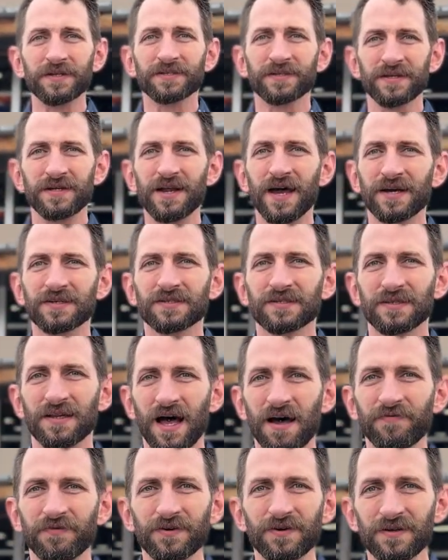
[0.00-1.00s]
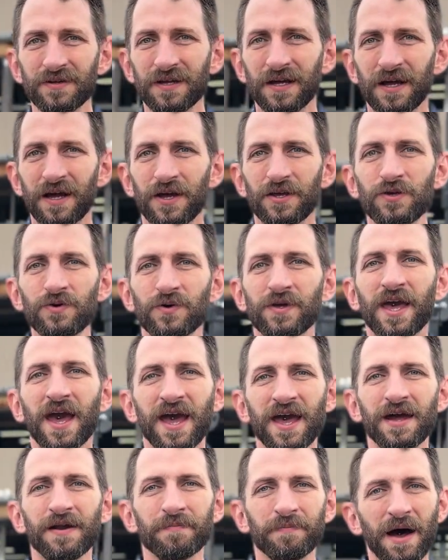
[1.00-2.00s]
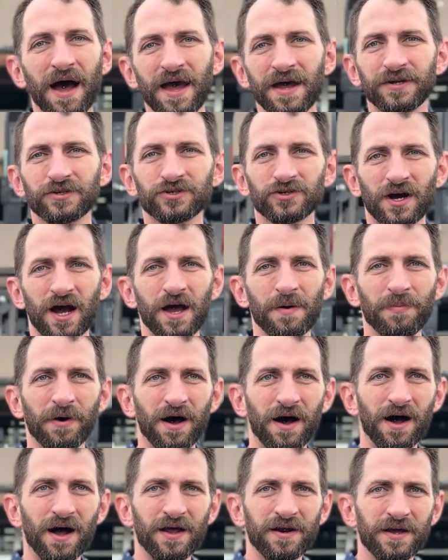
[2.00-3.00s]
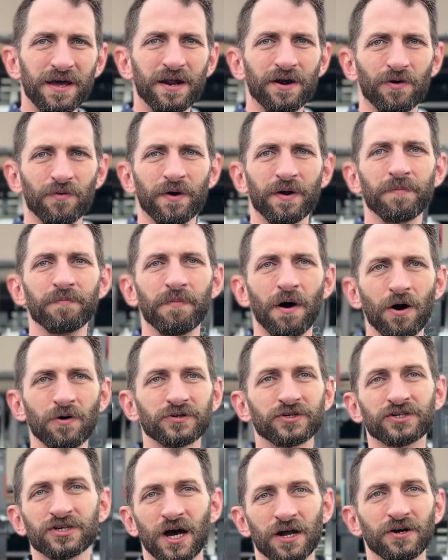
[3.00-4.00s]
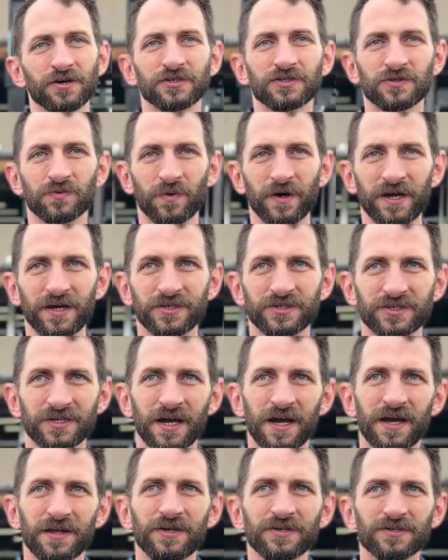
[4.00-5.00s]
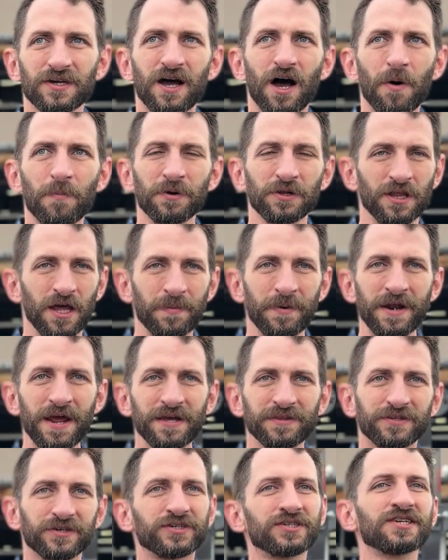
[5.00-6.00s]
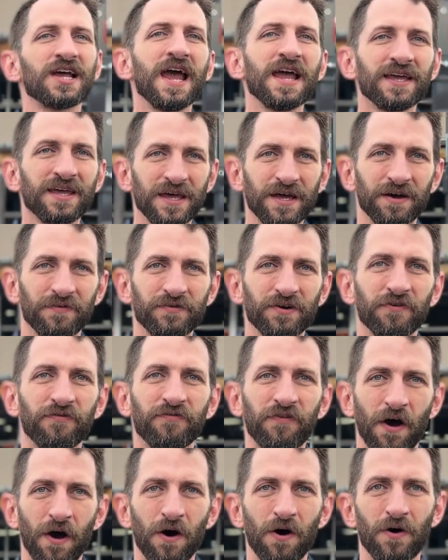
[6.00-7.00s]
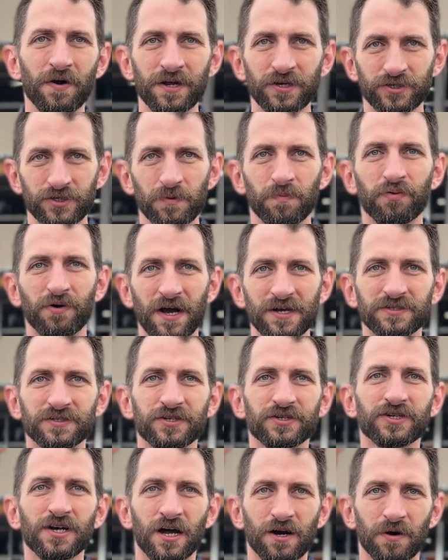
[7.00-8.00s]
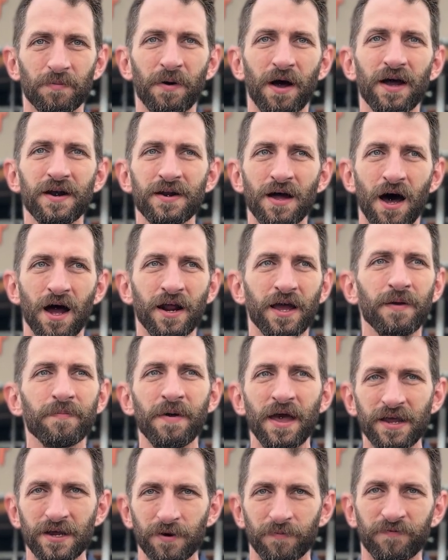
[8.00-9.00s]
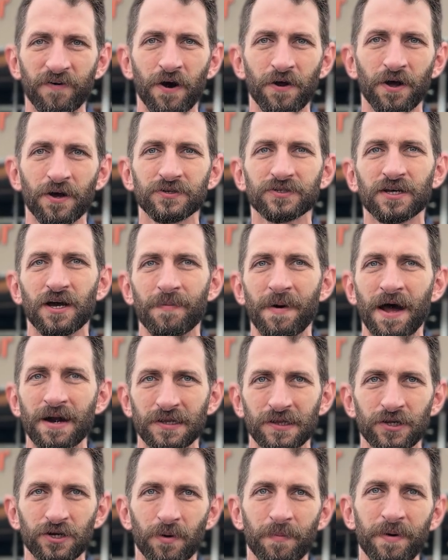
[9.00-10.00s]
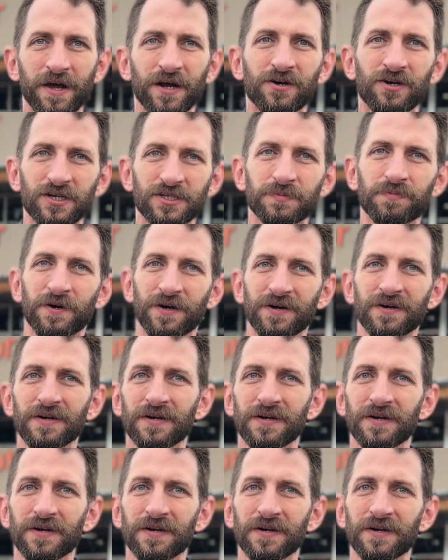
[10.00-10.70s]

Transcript: to the next level, you can buy a tripod and a remote shutter switch. This will help eliminate the shaking of your phone as you press the shutter button on it and make your photos come out a little bit crisper.